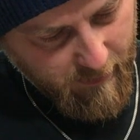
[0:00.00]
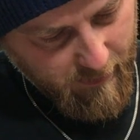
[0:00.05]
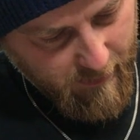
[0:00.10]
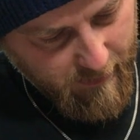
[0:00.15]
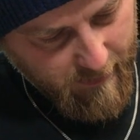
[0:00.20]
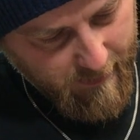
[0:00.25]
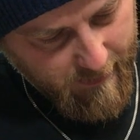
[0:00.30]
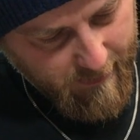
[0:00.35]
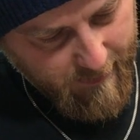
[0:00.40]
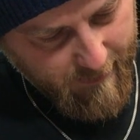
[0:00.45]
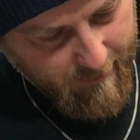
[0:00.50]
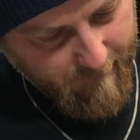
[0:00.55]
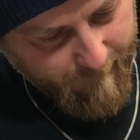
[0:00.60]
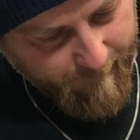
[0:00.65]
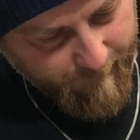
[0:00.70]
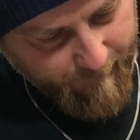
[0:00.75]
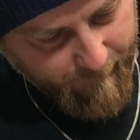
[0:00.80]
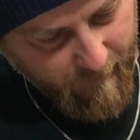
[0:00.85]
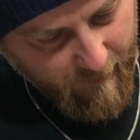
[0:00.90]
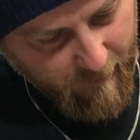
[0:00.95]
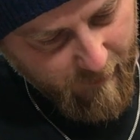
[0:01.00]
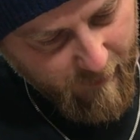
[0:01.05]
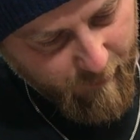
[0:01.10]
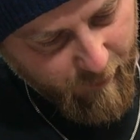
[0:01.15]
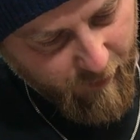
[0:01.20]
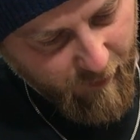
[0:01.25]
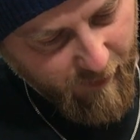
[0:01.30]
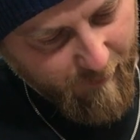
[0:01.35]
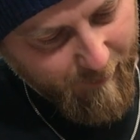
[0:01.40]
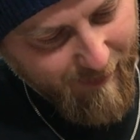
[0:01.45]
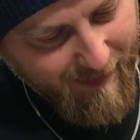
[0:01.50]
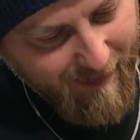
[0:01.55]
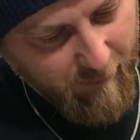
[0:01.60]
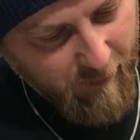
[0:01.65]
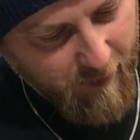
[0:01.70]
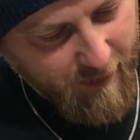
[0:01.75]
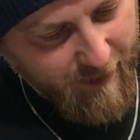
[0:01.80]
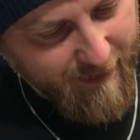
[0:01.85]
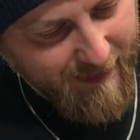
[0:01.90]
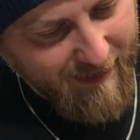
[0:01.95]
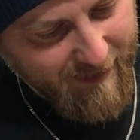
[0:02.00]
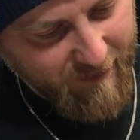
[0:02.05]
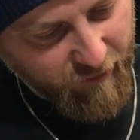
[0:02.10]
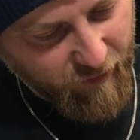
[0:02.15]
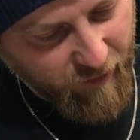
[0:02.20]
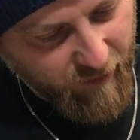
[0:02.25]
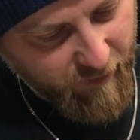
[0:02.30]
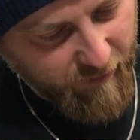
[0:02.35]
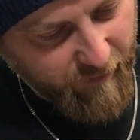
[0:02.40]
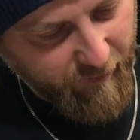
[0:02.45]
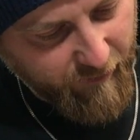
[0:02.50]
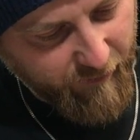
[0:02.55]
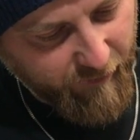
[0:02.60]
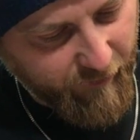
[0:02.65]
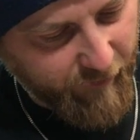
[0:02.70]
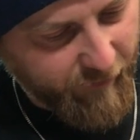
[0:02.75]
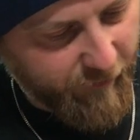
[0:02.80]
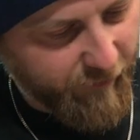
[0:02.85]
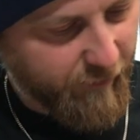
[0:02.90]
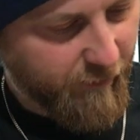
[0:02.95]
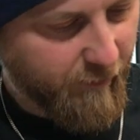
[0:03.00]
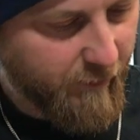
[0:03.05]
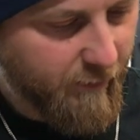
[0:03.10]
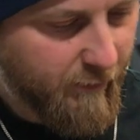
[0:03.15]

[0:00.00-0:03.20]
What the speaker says: I'm going to put the power connections